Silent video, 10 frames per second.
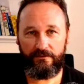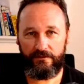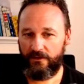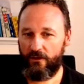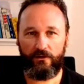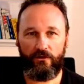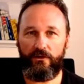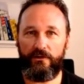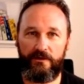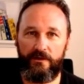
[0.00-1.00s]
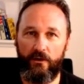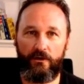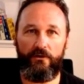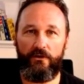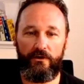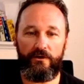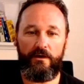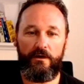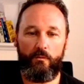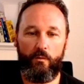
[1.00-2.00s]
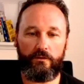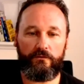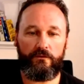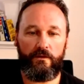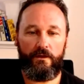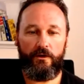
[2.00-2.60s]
You've got to learn what's